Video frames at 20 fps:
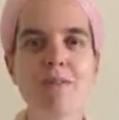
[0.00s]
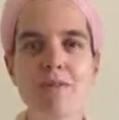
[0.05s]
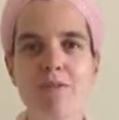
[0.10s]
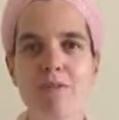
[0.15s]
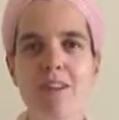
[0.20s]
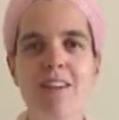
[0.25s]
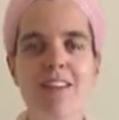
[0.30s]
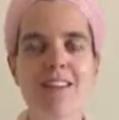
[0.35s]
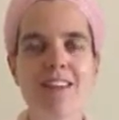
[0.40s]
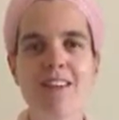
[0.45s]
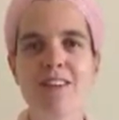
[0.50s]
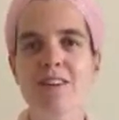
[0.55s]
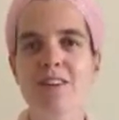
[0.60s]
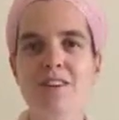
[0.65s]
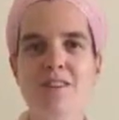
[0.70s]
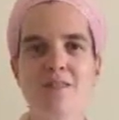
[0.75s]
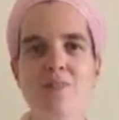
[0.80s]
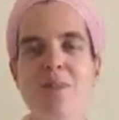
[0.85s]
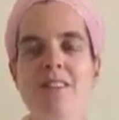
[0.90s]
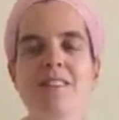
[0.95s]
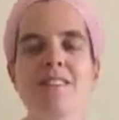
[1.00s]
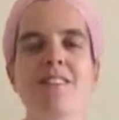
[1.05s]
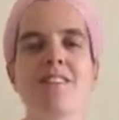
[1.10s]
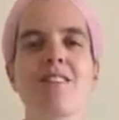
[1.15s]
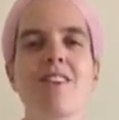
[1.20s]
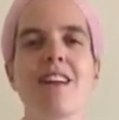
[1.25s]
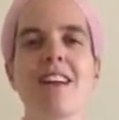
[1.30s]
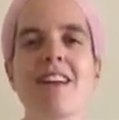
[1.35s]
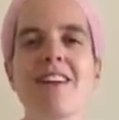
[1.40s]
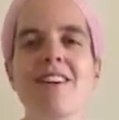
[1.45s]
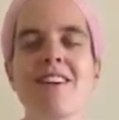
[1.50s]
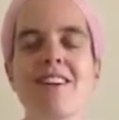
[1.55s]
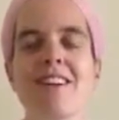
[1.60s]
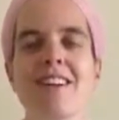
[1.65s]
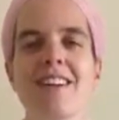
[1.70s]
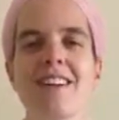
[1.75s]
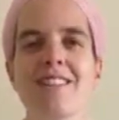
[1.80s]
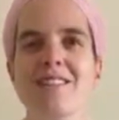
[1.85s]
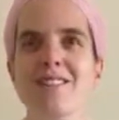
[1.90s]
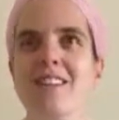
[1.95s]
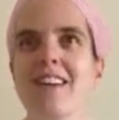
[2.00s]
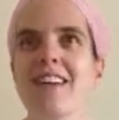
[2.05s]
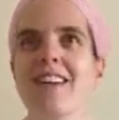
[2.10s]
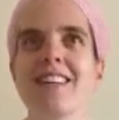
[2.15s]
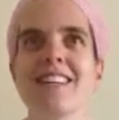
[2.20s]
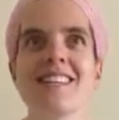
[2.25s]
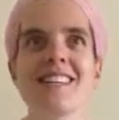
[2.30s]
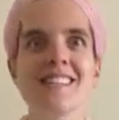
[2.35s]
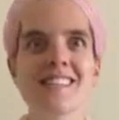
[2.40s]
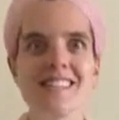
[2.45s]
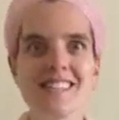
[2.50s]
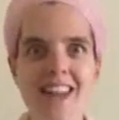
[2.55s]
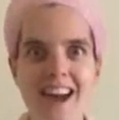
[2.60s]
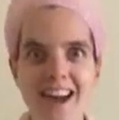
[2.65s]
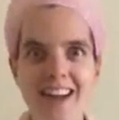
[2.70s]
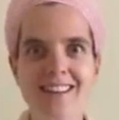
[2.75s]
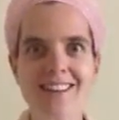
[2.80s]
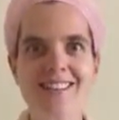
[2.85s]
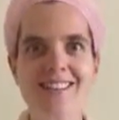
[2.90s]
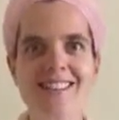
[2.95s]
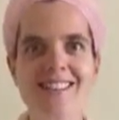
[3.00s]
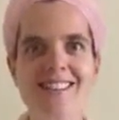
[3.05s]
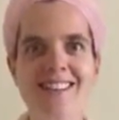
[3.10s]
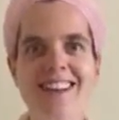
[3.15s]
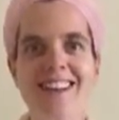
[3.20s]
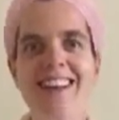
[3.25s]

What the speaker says: feeling or expressing your anger? And I was like, yes.